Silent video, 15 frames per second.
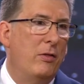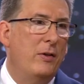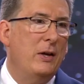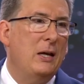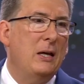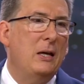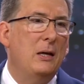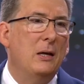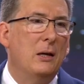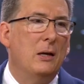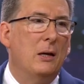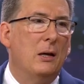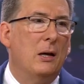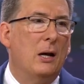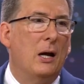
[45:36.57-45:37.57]
the
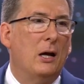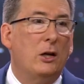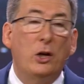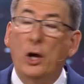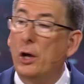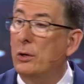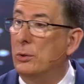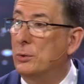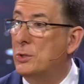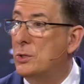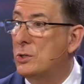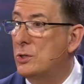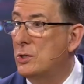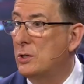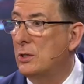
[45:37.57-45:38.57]
uh,
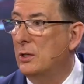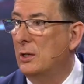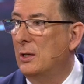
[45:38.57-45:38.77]
coast